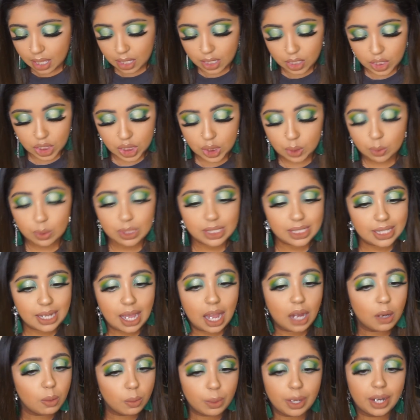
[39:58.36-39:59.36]
She was
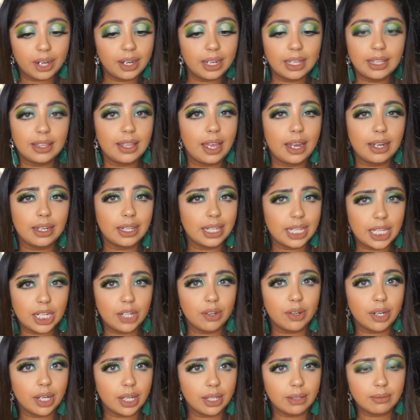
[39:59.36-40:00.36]
not wearing that
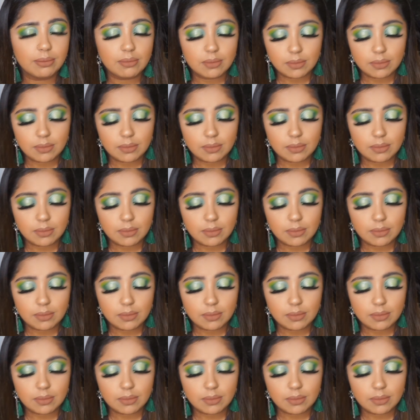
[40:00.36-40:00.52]
earring.